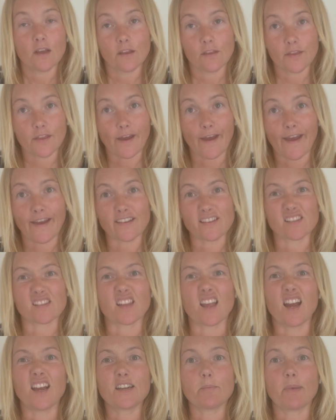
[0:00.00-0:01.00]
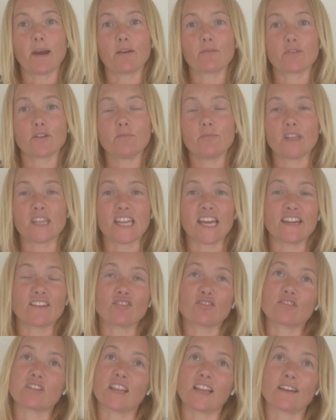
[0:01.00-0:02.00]
Their ex lied about them and they're
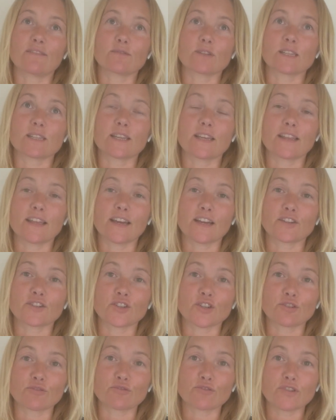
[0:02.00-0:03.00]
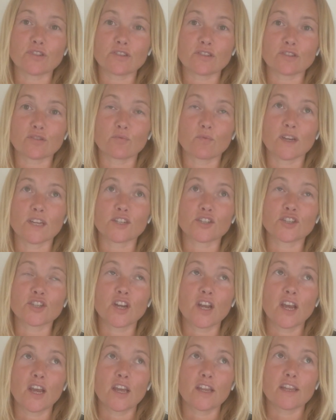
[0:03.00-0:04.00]
not allowed to see their children, to which
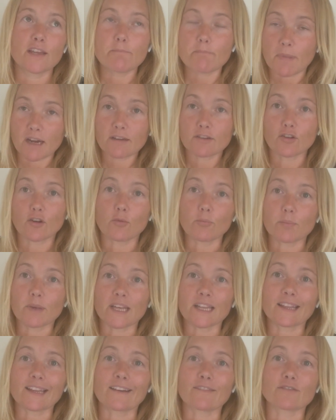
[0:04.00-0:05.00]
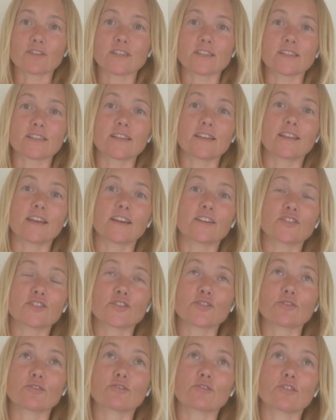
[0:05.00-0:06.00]
they might not be allowed to see their
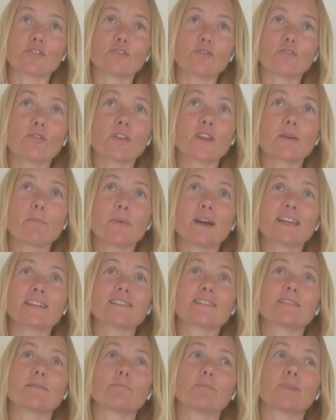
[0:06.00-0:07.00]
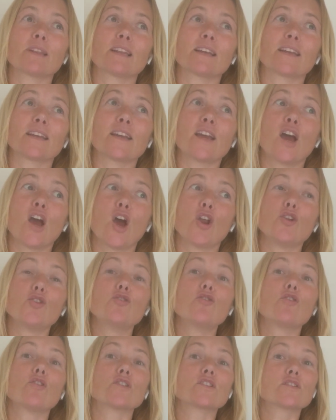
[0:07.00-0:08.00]
children, they might simply
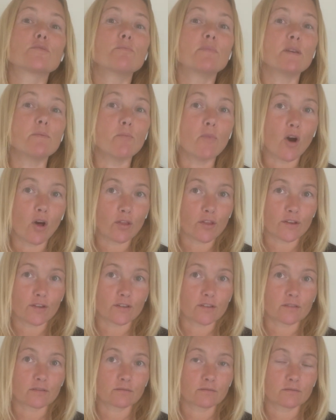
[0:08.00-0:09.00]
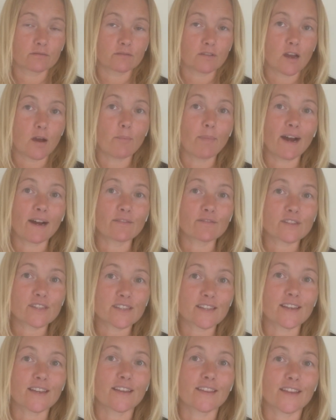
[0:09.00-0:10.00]
not be bothered about
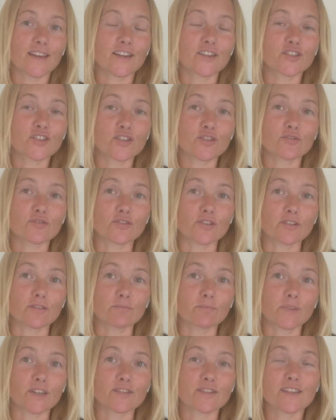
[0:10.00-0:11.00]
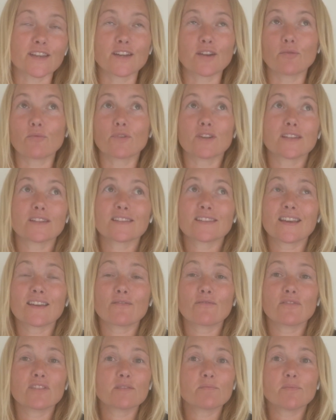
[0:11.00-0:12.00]
seeing their children because they don't want to
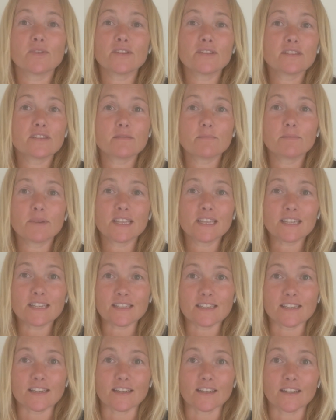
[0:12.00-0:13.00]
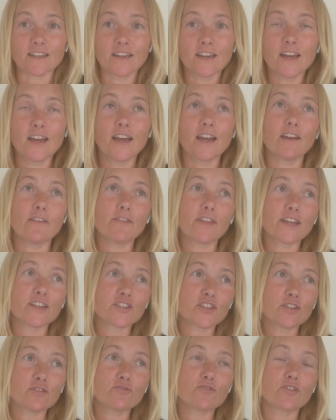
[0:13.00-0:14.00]
take responsibility. If their
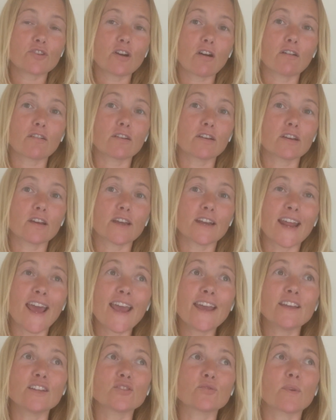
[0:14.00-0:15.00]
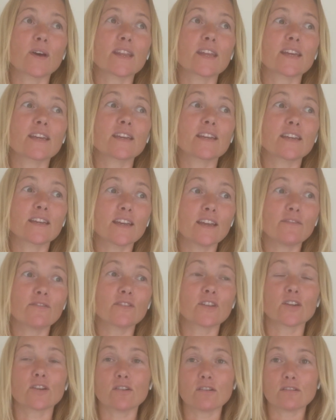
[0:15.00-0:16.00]
children aren't at an age where they can give
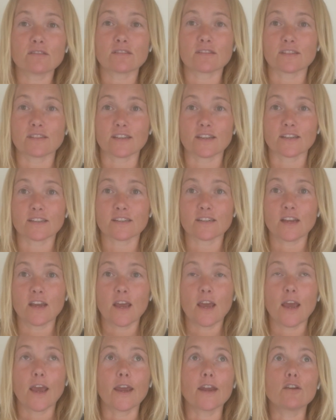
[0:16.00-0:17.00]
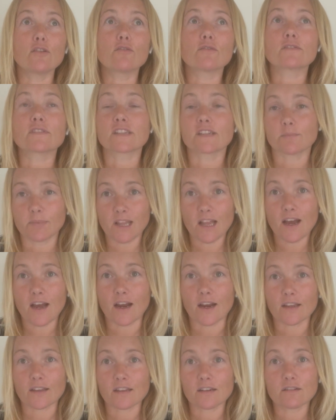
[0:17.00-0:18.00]
the narcissist enough
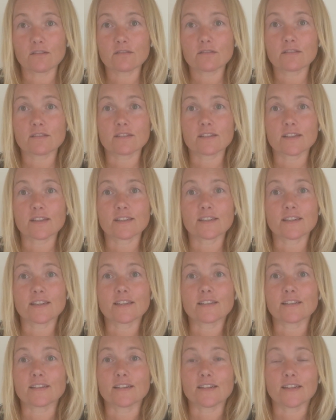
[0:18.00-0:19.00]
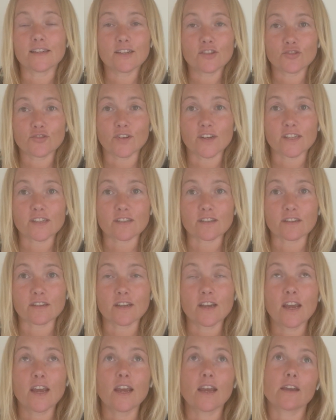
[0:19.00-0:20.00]
supply, the narcissist isn't interested.
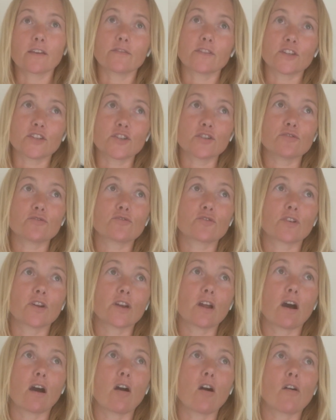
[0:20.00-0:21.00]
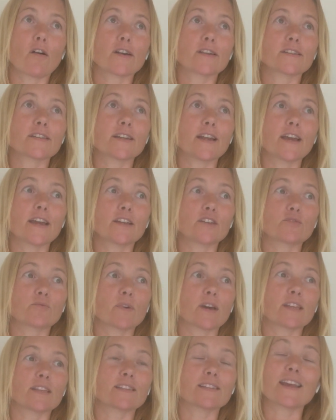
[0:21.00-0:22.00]
If the children are at an age
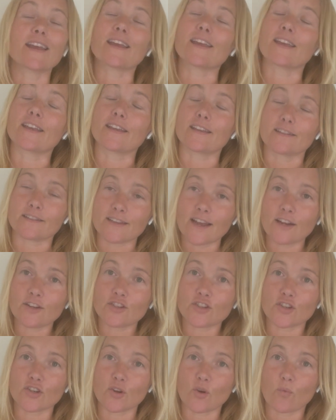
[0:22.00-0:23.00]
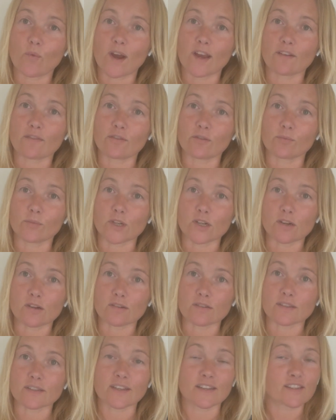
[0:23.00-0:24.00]
where they're taking attention away from the
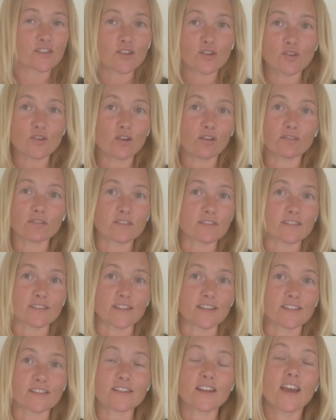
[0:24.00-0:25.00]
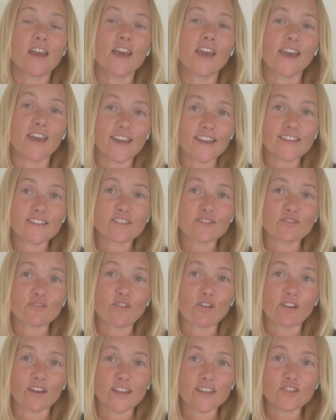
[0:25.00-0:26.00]
narcissist, the narcissist is
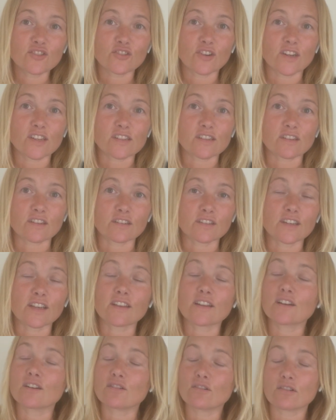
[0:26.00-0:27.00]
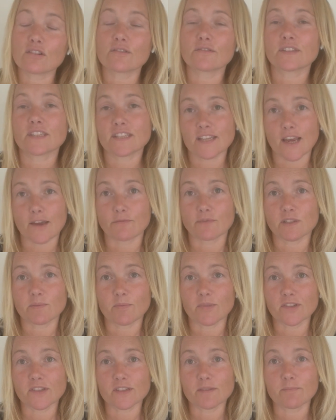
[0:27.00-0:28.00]
not interested, yet they're not going to take
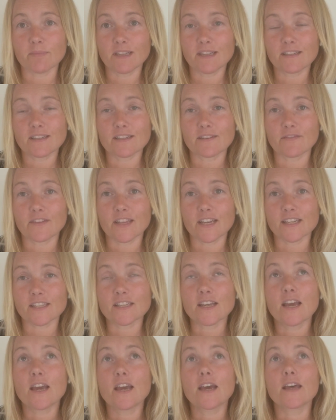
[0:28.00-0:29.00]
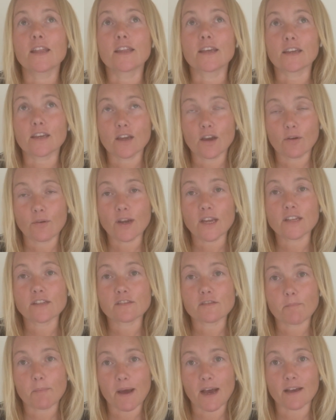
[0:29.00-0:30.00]
responsibility for this. They're going
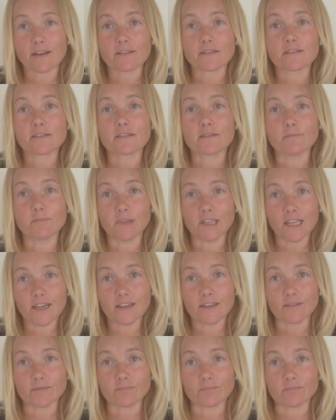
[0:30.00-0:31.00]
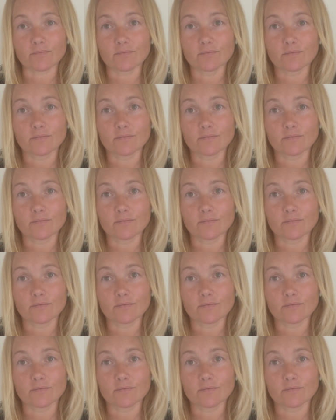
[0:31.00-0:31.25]
to pass the blame.